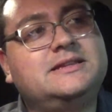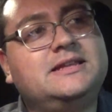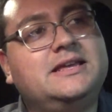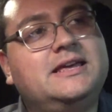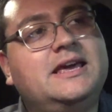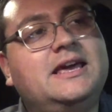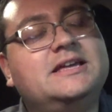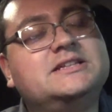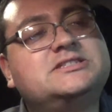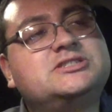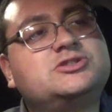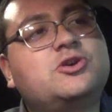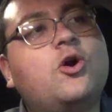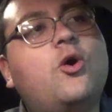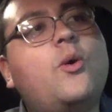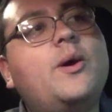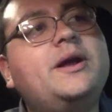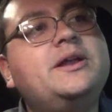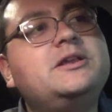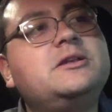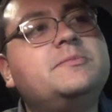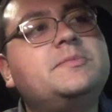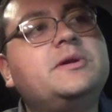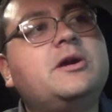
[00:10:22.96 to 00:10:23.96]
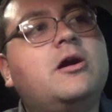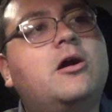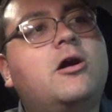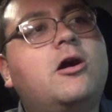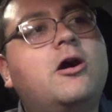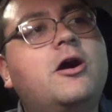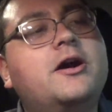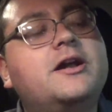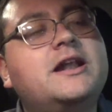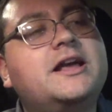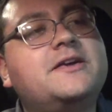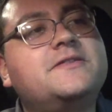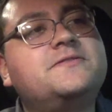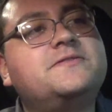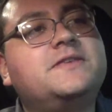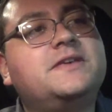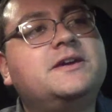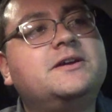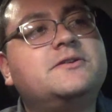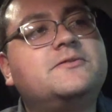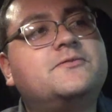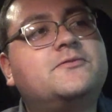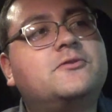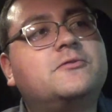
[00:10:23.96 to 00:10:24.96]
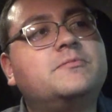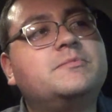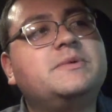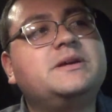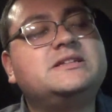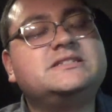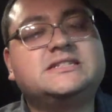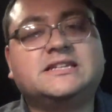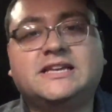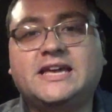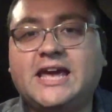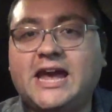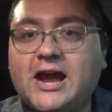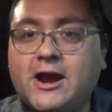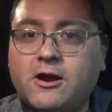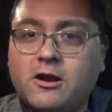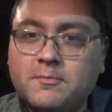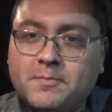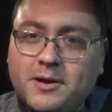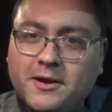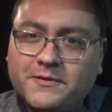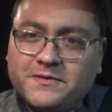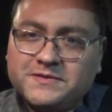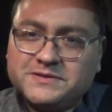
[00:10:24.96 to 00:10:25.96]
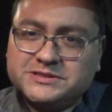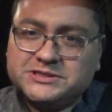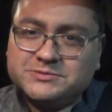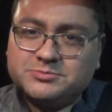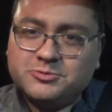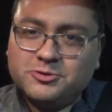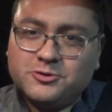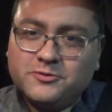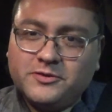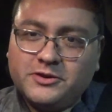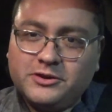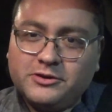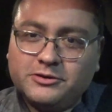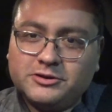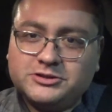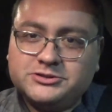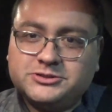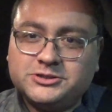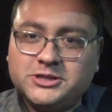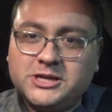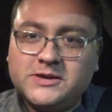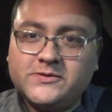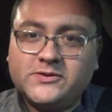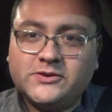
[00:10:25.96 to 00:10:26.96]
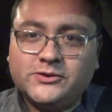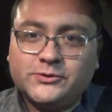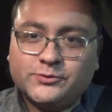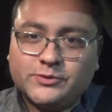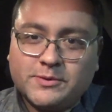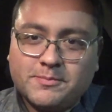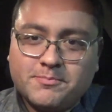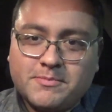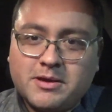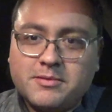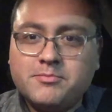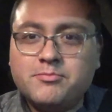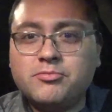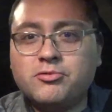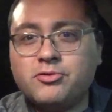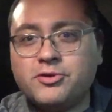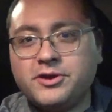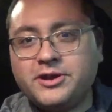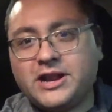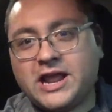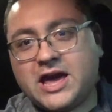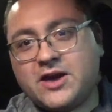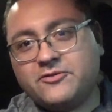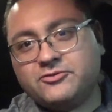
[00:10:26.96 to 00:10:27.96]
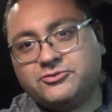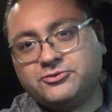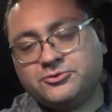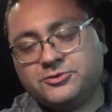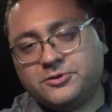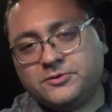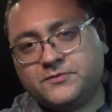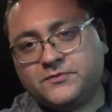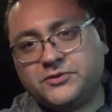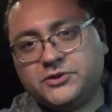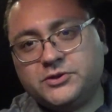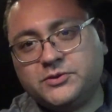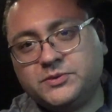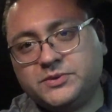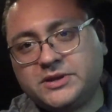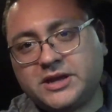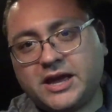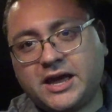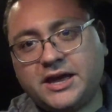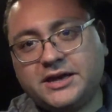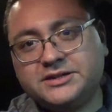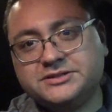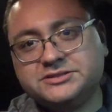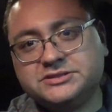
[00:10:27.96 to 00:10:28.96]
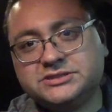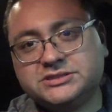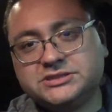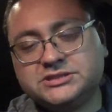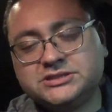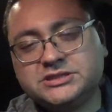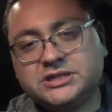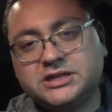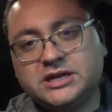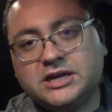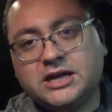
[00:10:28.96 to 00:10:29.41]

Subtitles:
it's going to be hard, I think, for me to care about this movie or to even remember it after a few days.